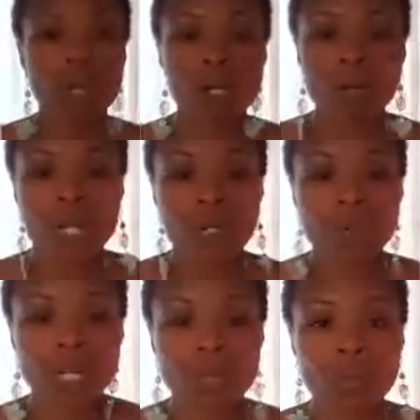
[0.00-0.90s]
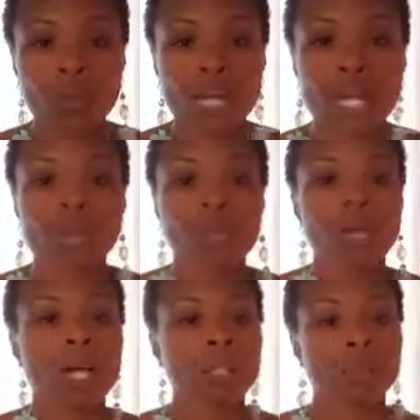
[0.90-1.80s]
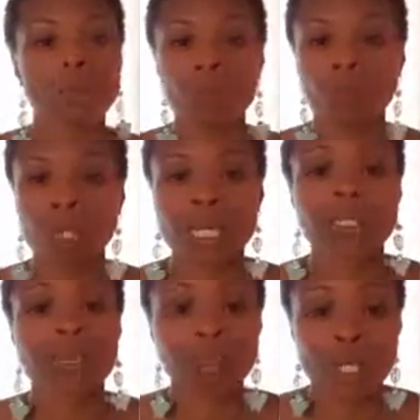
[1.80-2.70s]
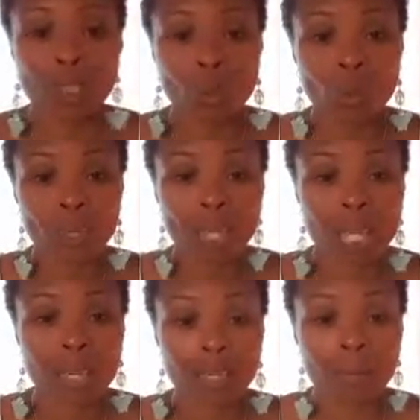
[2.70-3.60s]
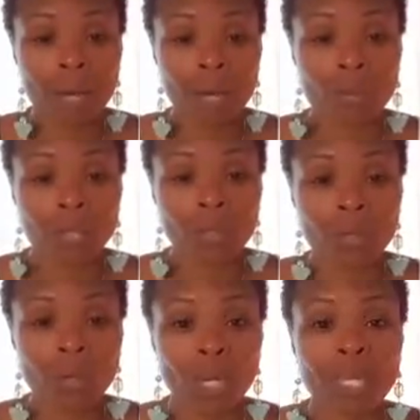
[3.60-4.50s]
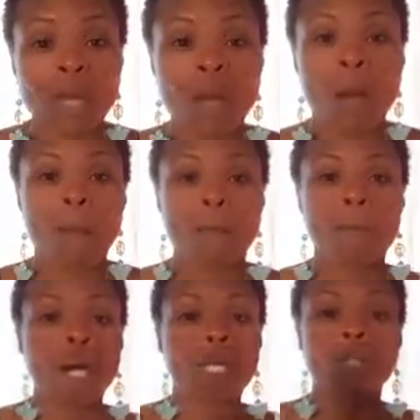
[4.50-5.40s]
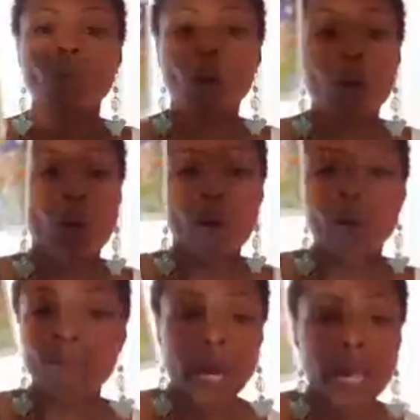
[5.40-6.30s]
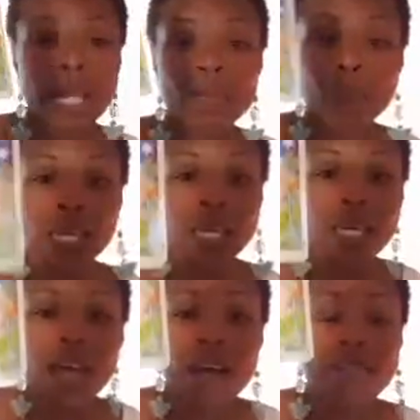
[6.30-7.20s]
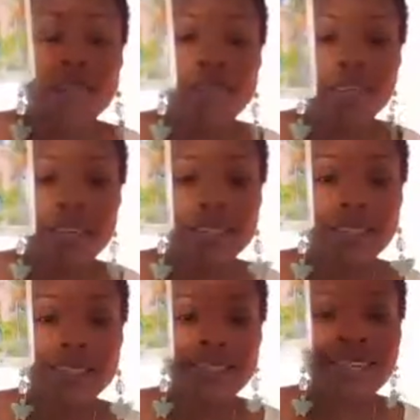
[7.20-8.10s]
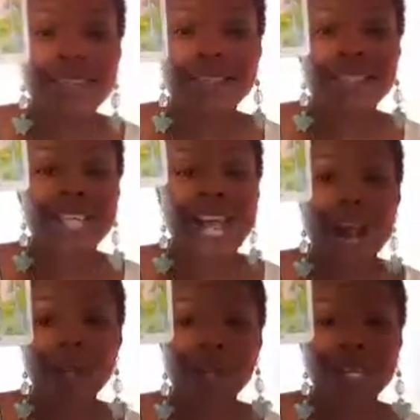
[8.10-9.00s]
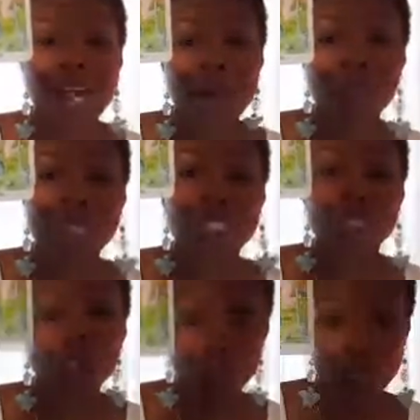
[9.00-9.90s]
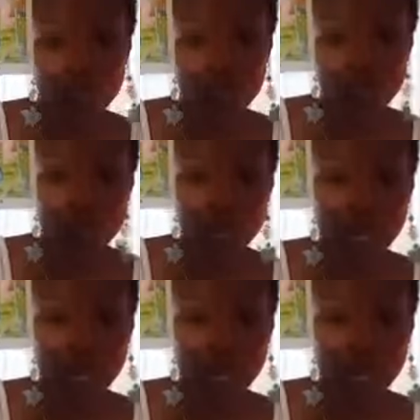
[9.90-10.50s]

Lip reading: Mercury in retrograde. We've got some other planets. I'm not sure when they come out of retrograde, but baby, this is happy, happy, joy, joy